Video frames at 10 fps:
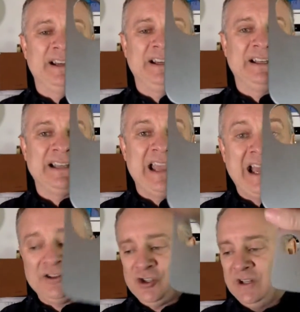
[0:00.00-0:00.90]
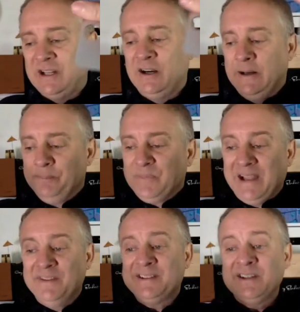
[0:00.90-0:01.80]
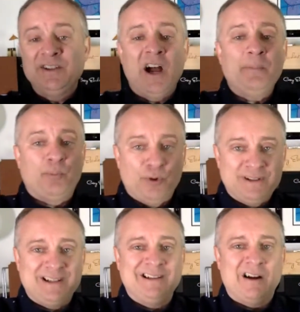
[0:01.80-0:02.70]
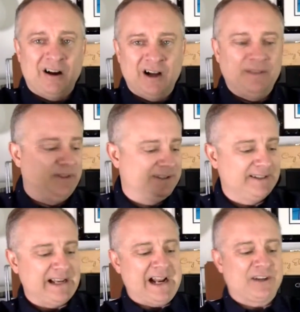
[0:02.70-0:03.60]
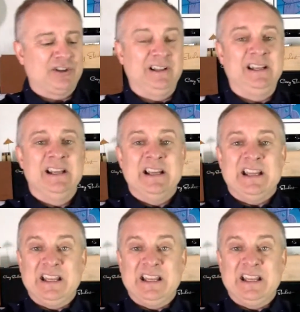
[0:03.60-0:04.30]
and etched in there. And this is not printed on. This is actually